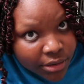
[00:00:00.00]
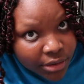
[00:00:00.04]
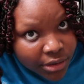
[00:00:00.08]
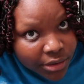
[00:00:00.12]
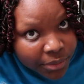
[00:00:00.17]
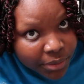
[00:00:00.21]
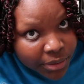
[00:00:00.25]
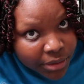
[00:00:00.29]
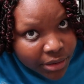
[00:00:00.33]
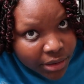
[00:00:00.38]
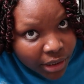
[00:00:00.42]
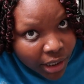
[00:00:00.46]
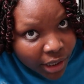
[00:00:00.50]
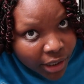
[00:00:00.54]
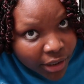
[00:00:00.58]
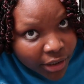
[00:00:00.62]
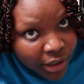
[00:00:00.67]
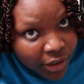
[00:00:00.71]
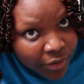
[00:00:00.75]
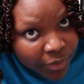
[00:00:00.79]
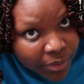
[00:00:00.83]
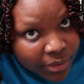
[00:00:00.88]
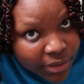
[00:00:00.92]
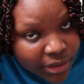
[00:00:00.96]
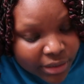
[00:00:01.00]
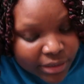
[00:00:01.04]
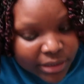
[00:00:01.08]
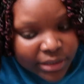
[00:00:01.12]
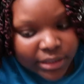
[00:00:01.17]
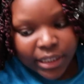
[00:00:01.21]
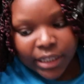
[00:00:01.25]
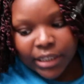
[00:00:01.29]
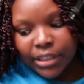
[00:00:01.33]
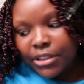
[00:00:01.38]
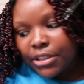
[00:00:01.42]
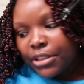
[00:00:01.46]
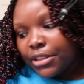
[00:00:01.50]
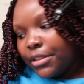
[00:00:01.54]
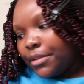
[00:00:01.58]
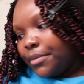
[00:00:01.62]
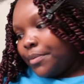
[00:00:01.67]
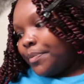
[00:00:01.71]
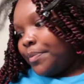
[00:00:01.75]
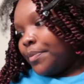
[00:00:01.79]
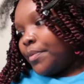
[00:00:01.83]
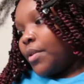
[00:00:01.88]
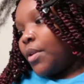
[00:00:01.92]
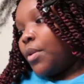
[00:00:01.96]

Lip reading: So we're starting off with this section,